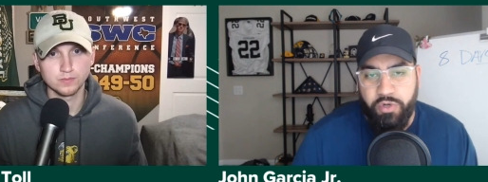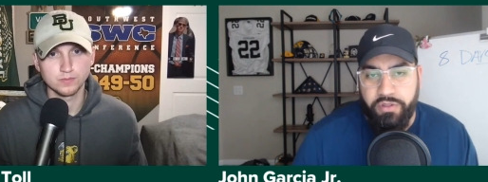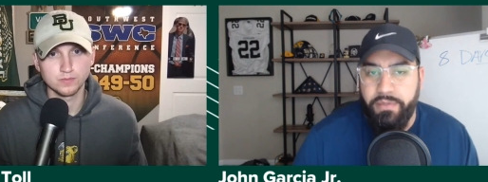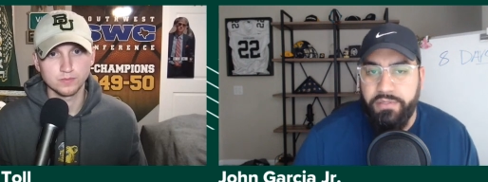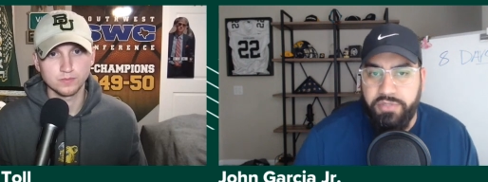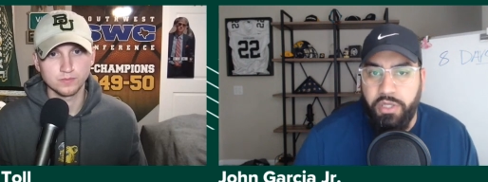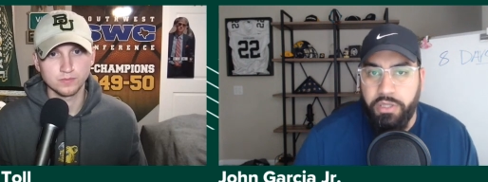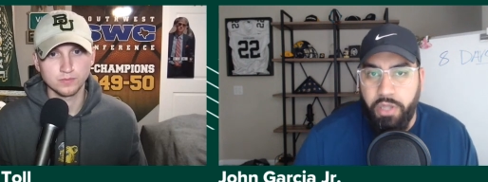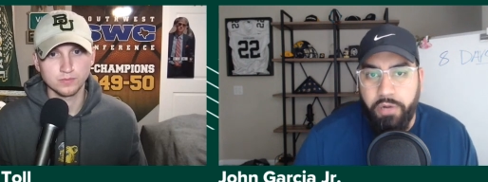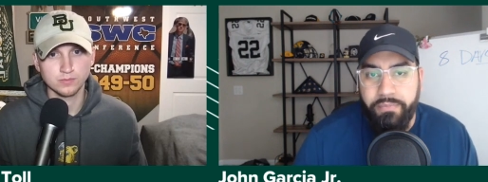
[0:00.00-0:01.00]
Speaker 1: of the most
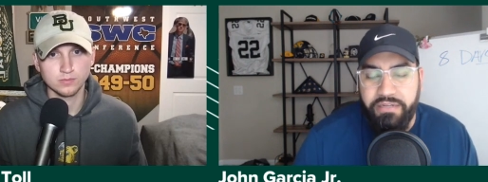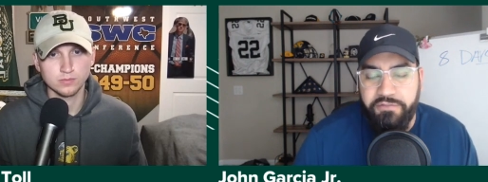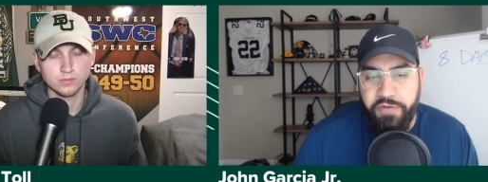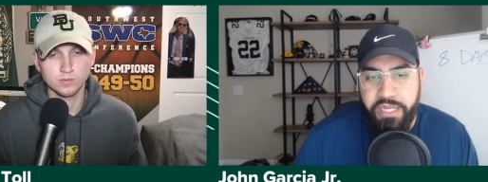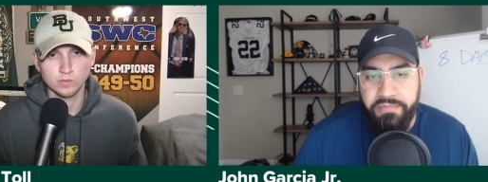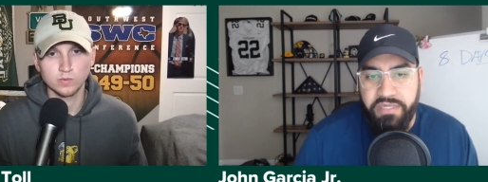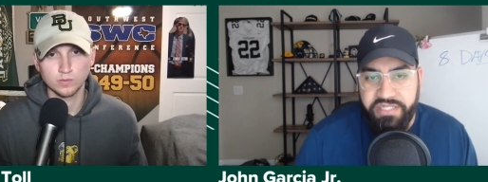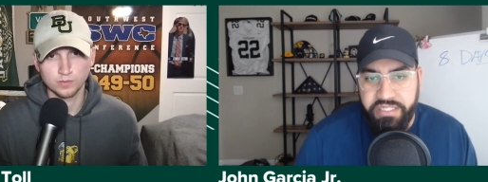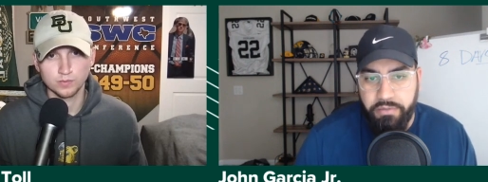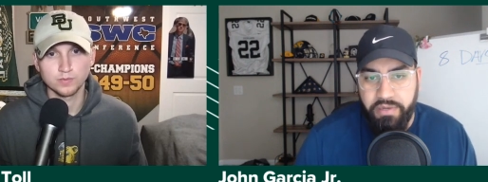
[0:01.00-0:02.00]
alarming for him to
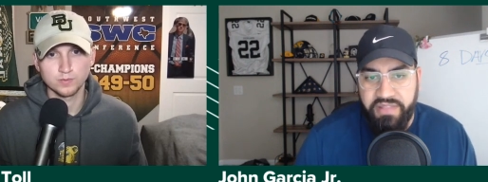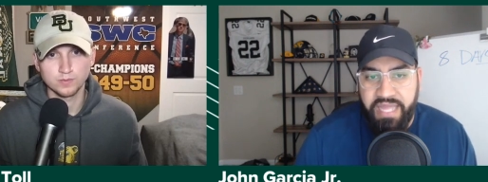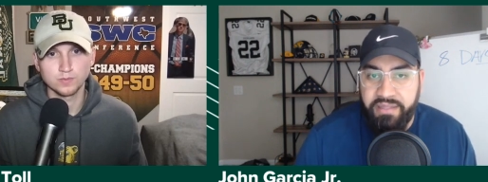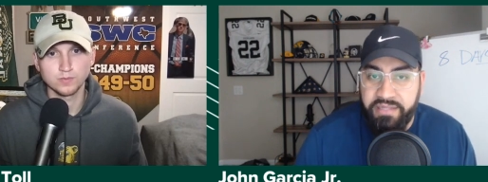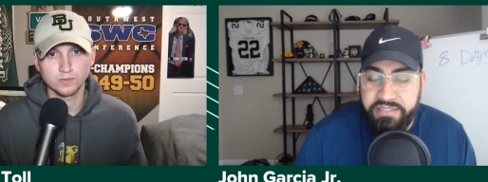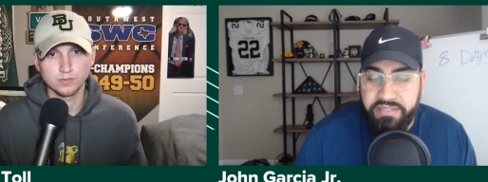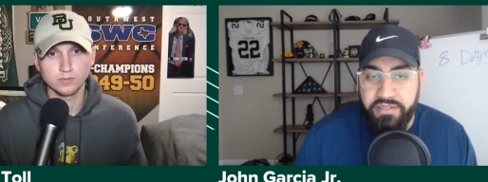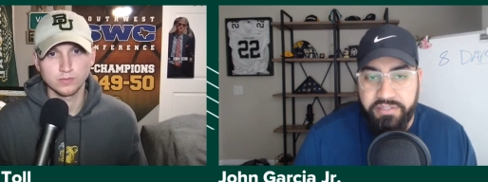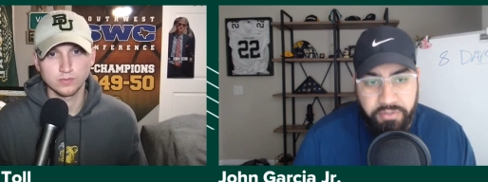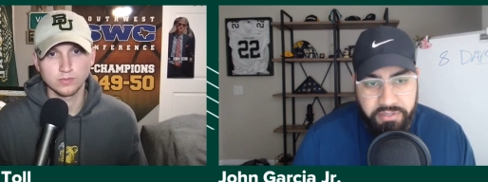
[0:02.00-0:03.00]
deal with at least in the
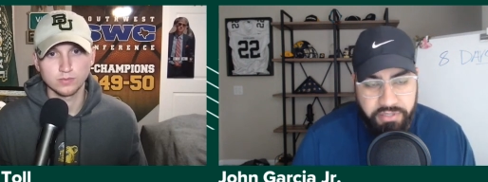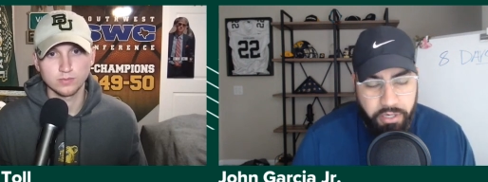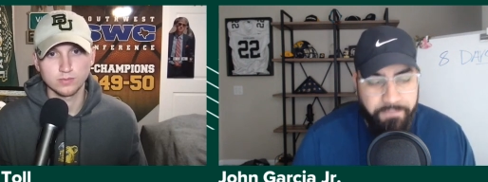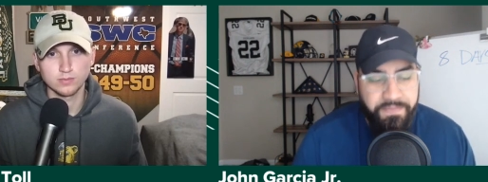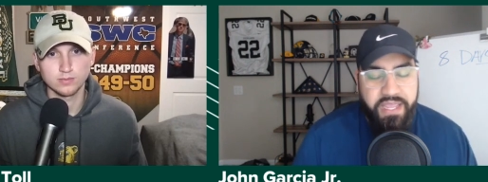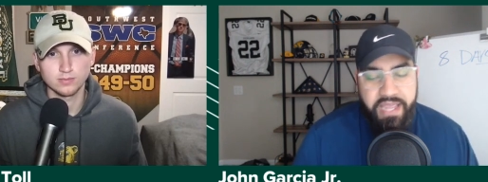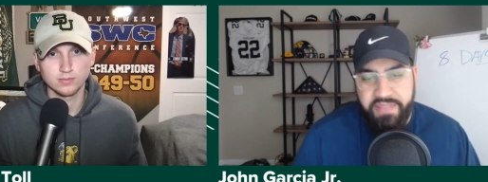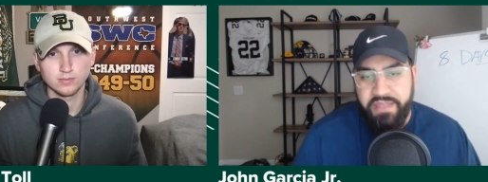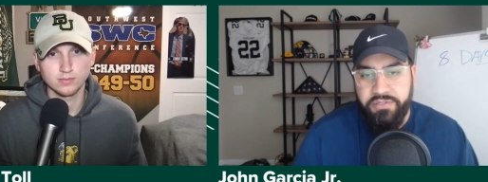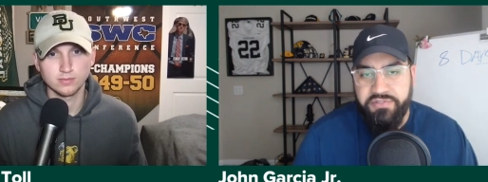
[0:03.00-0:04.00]
short term and
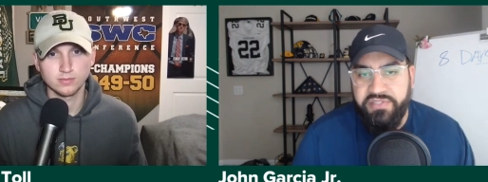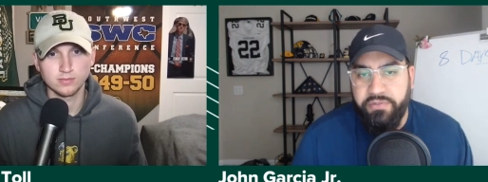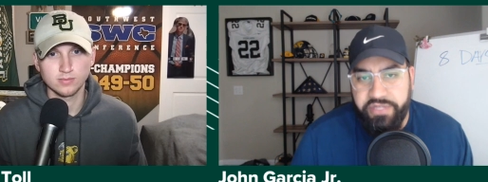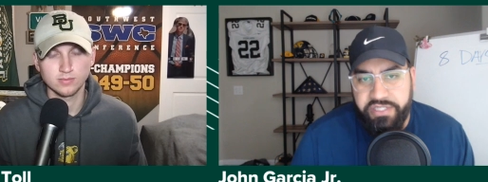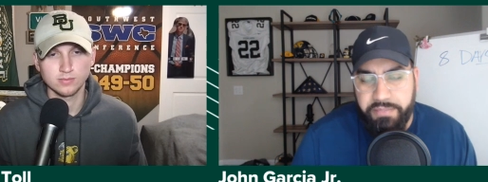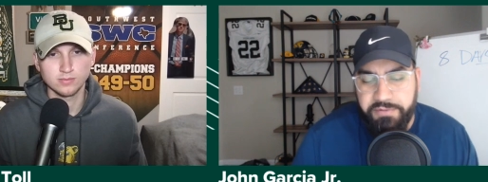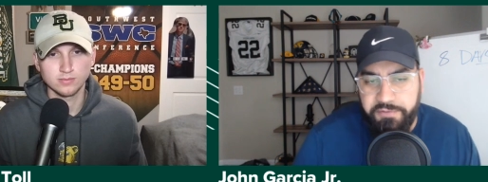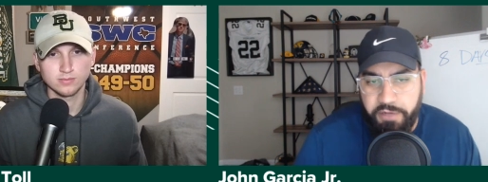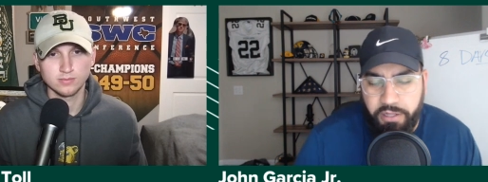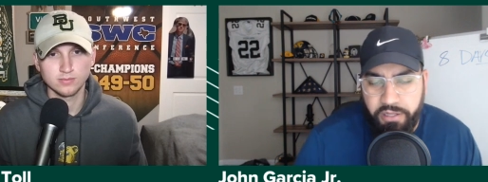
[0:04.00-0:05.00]
then you see where the chips
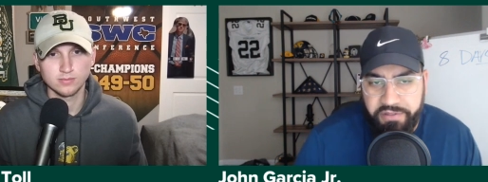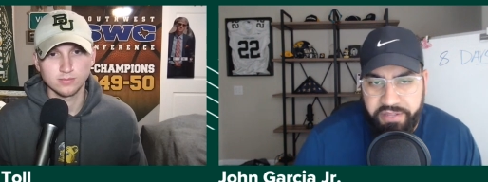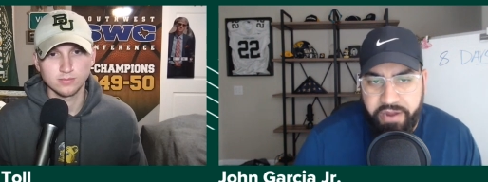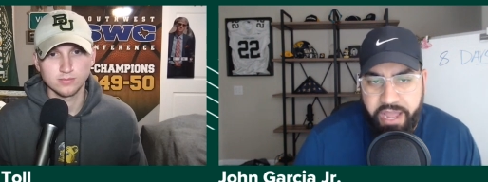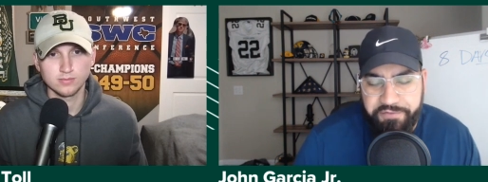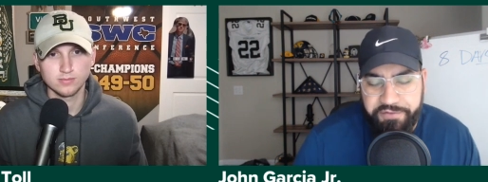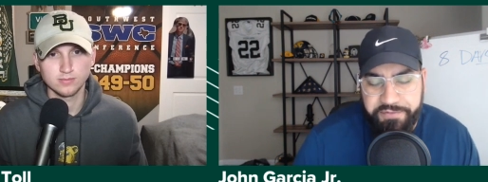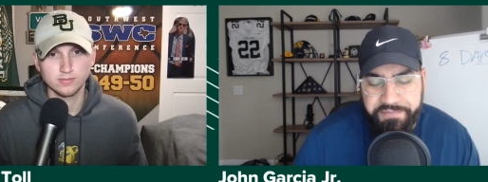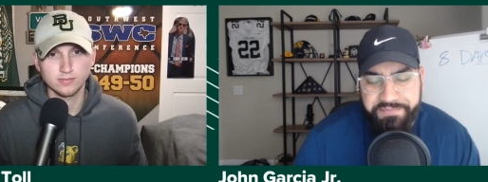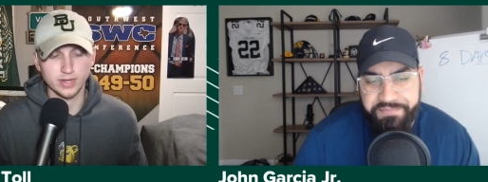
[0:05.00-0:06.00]
fall thereafter.
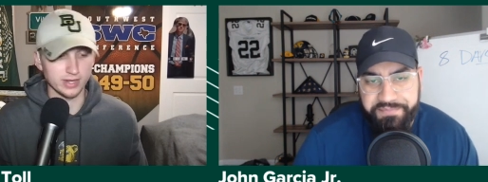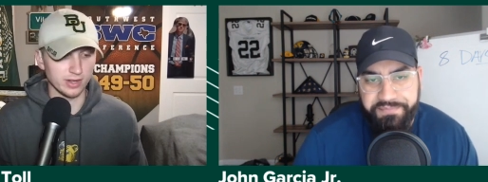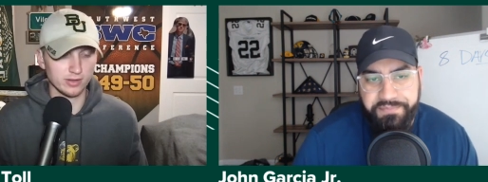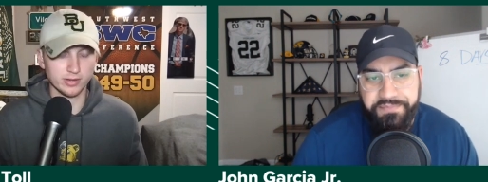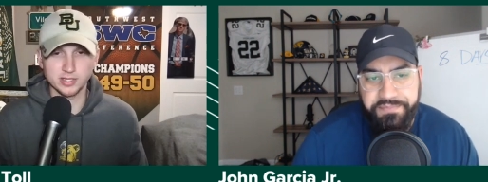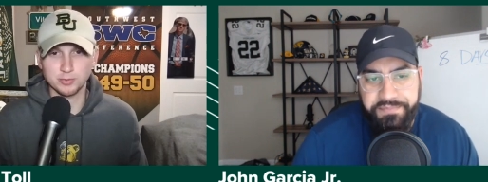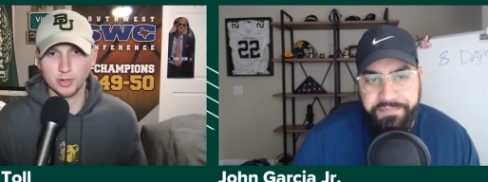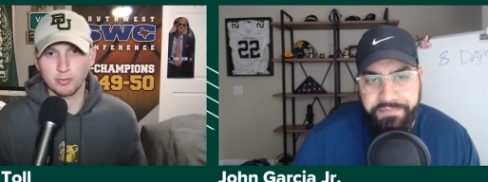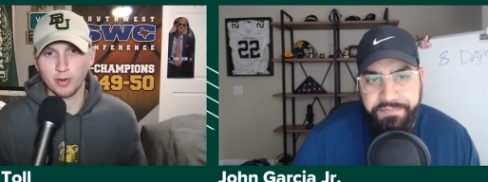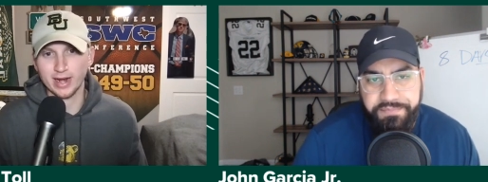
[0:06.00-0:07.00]
Speaker 2: Yeah, luckily in
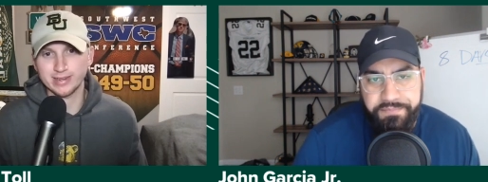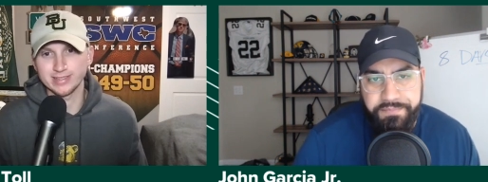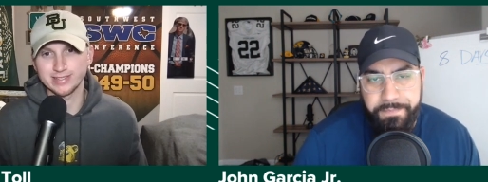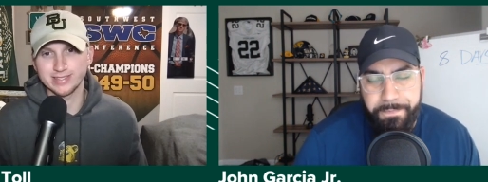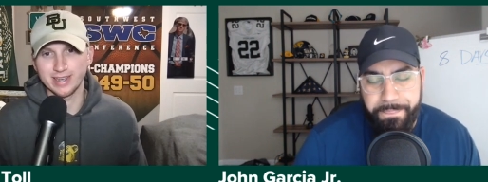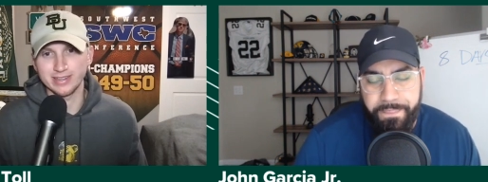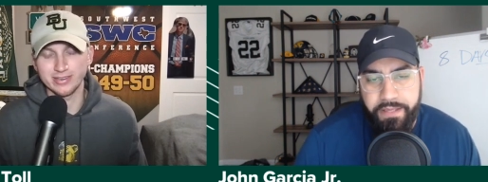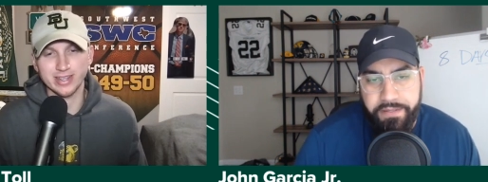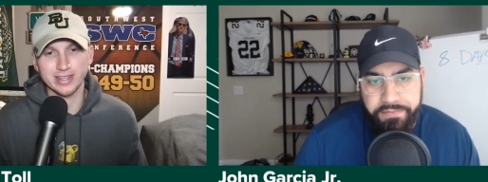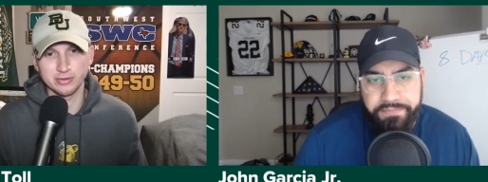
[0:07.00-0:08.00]
spring practice, uh,
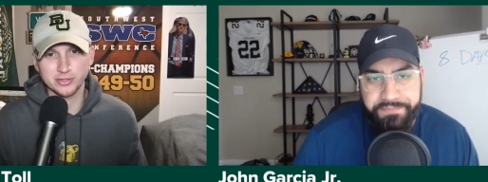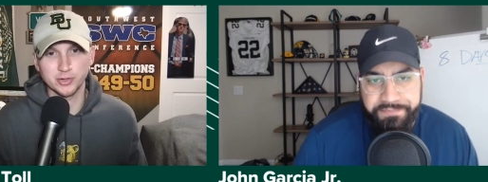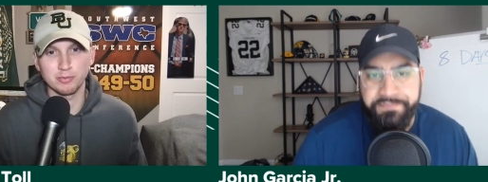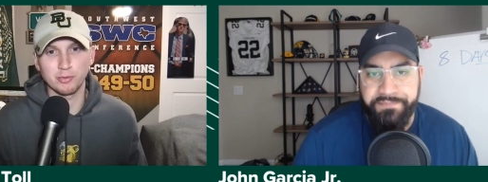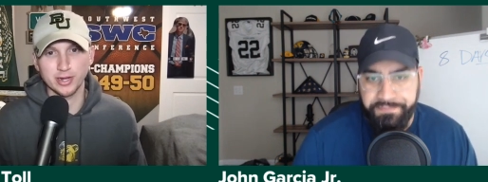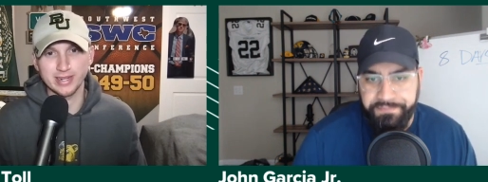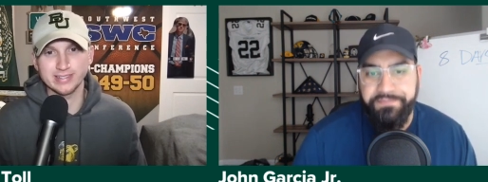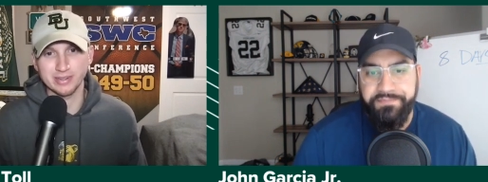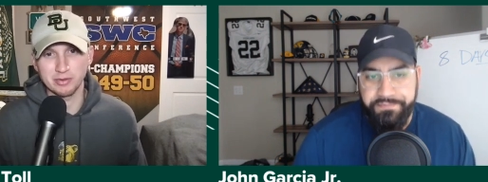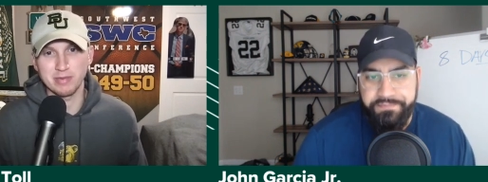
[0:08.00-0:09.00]
you'll get used to it pretty
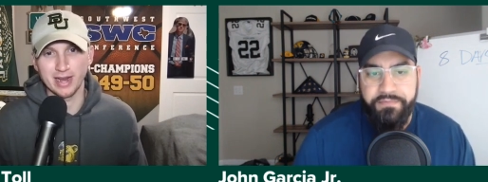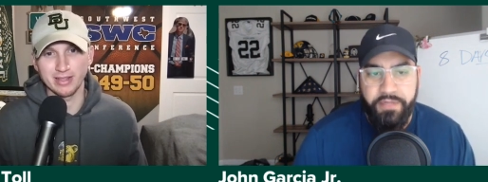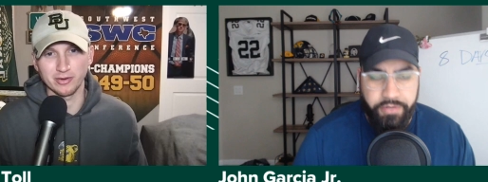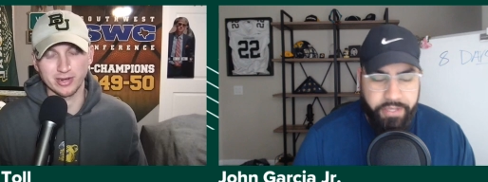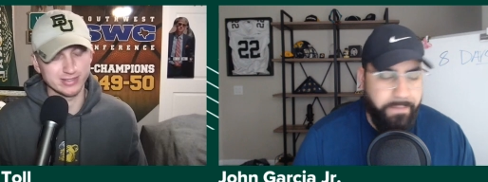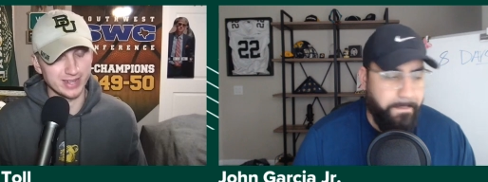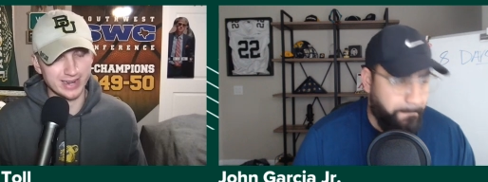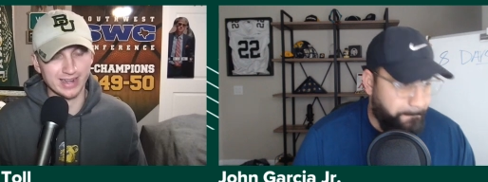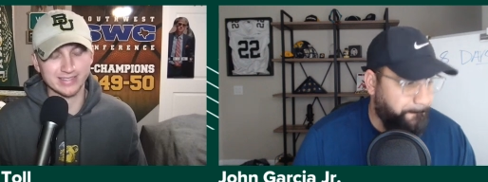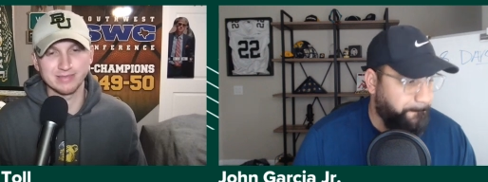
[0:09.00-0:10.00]
easily with oh, Baylor because oh, yeah. they
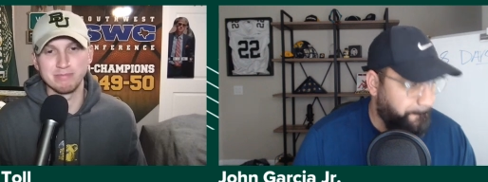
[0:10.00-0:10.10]
got some